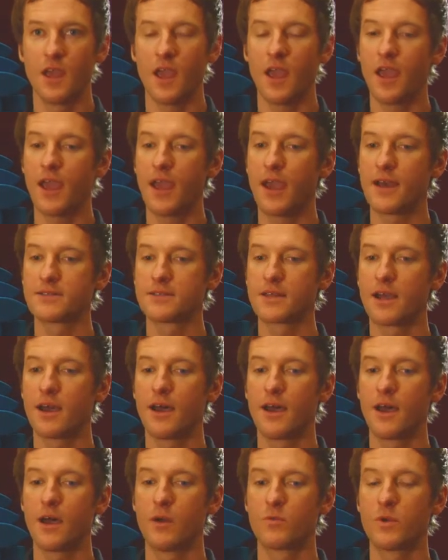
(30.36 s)
And
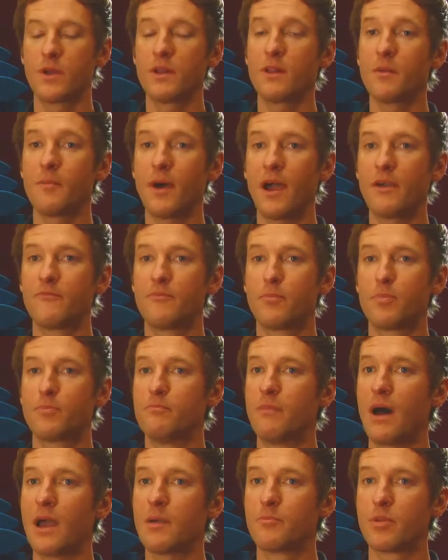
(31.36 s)
really my
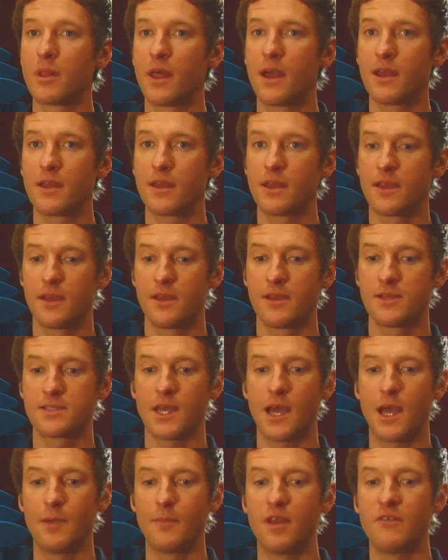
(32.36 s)
blend is
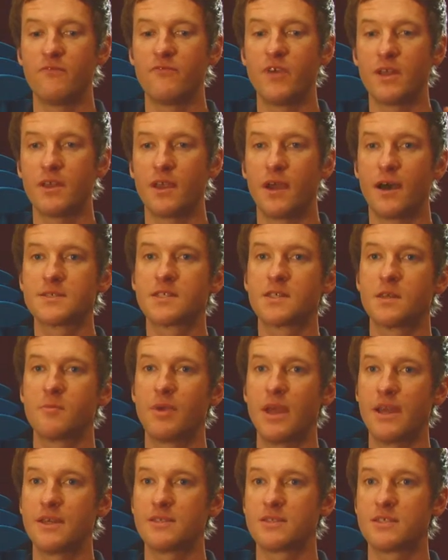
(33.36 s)
I'm a
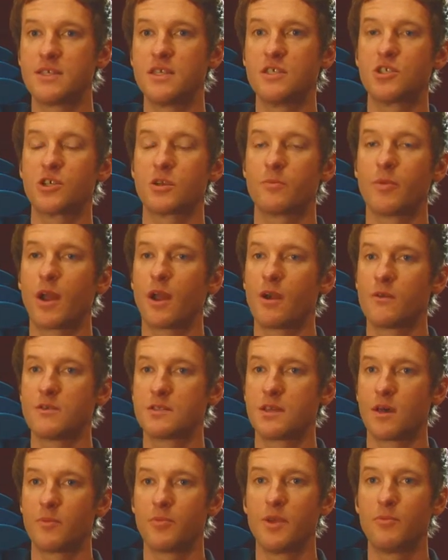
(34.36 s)
vinyasa-based teacher, but I always
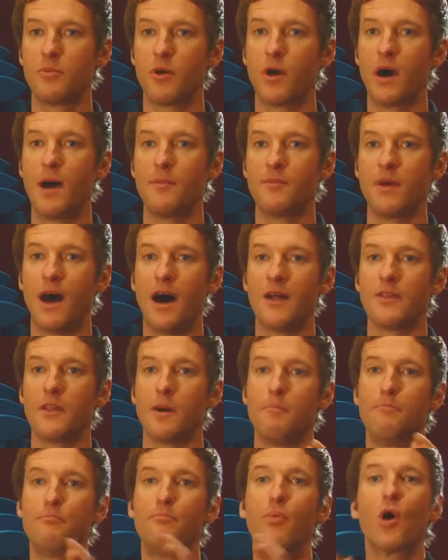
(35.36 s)
tell people I'm on the
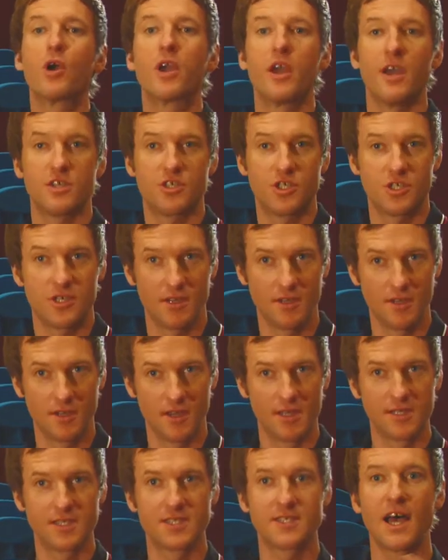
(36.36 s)
bookish
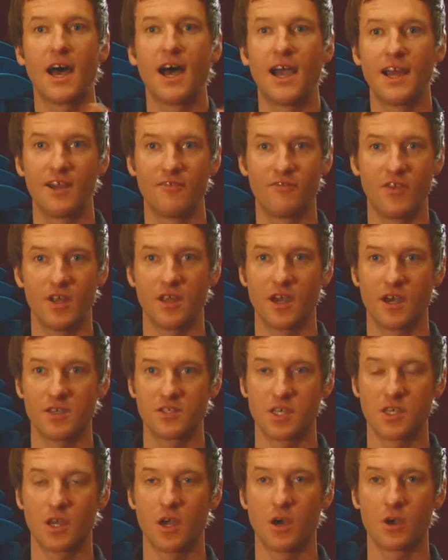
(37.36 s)
side of
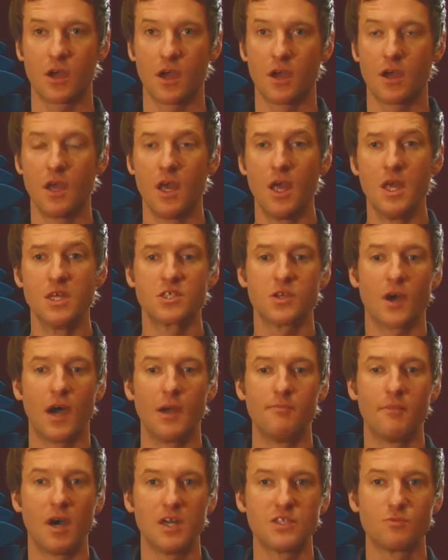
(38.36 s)
vinyasa yoga. So
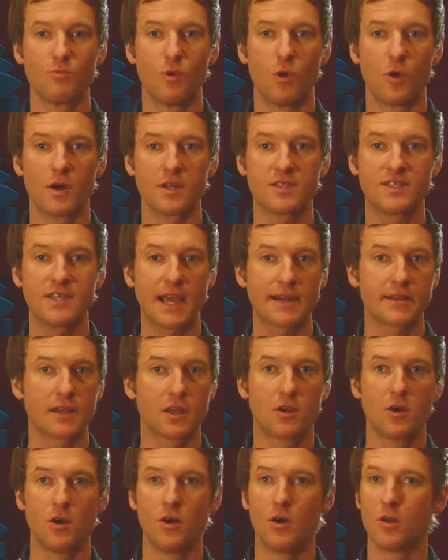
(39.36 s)
I'm much more
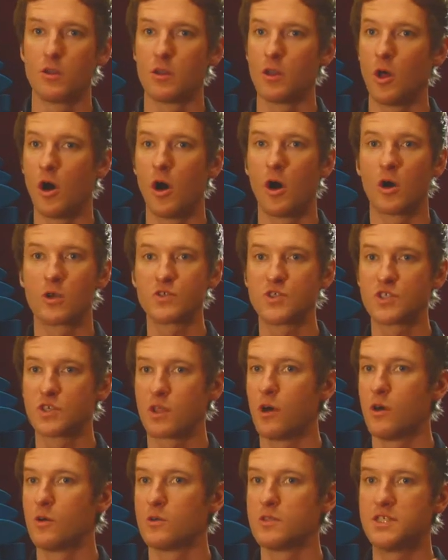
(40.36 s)
technical, long,
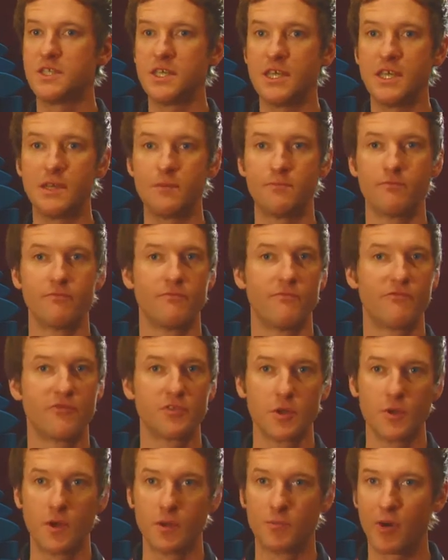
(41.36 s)
slow, deep,
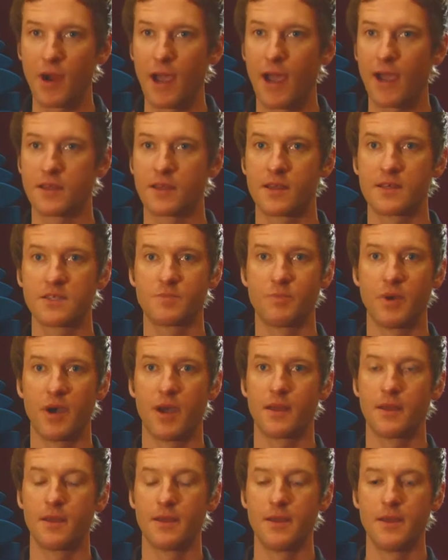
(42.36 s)
fluid practice, but